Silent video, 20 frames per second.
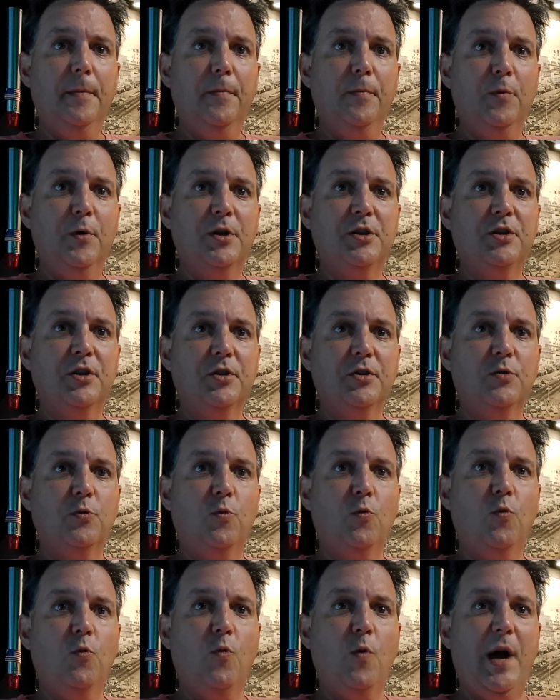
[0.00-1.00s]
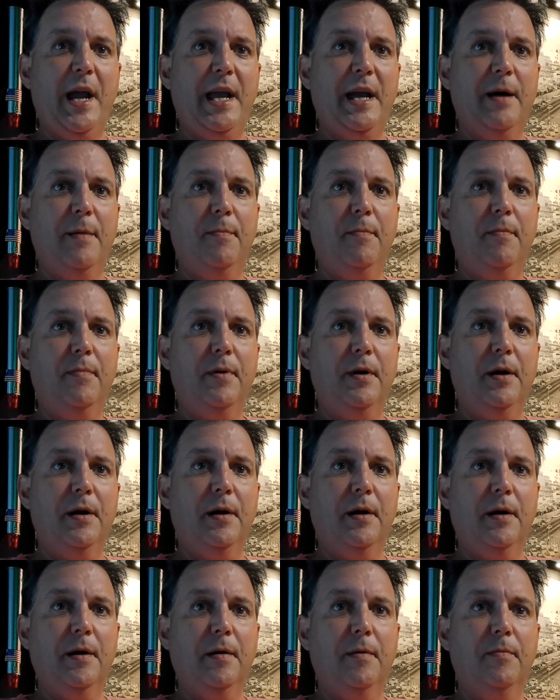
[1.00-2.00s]
which is way up
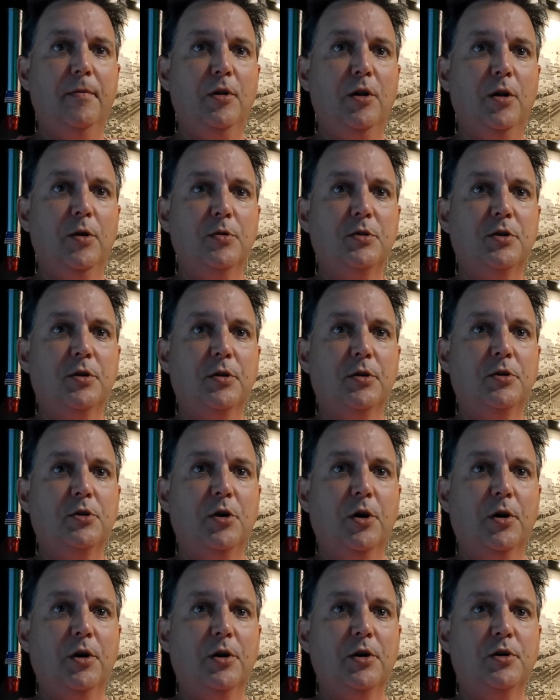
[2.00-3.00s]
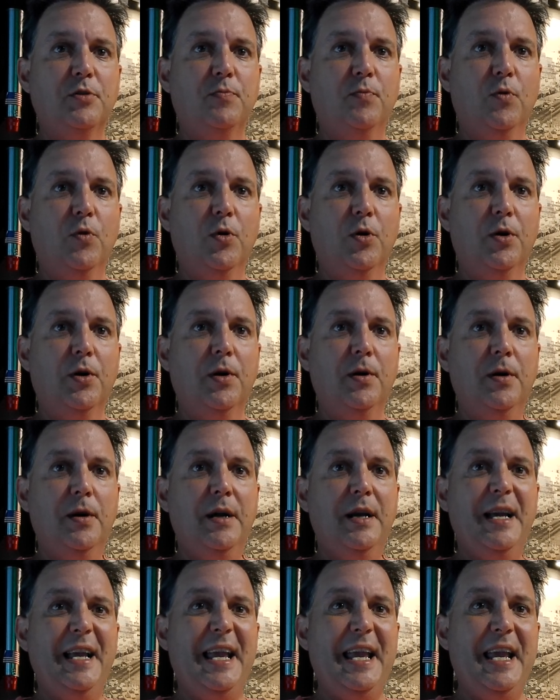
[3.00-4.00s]
close to the Turkish border,
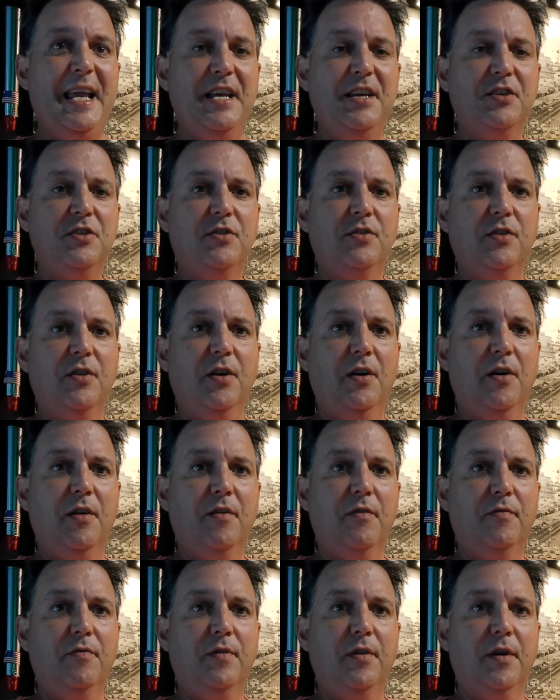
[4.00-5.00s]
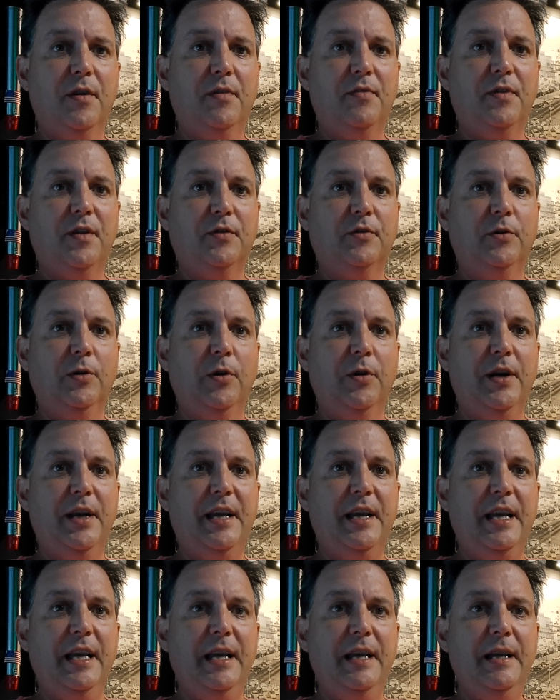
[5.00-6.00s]
east of
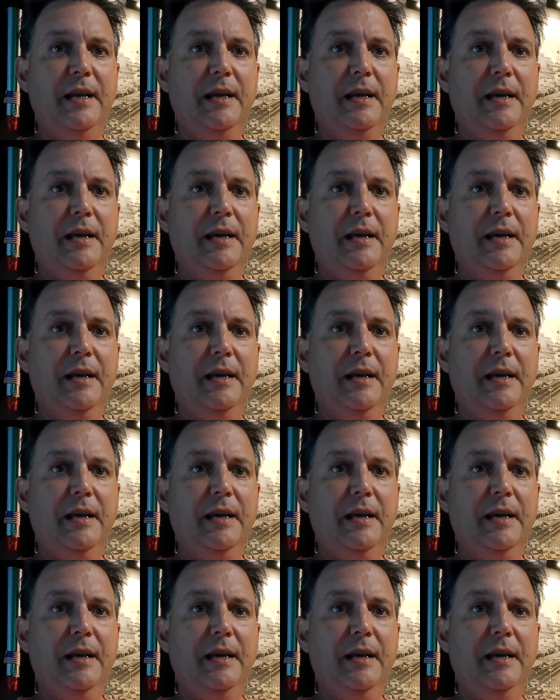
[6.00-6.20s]
Thessaloniki.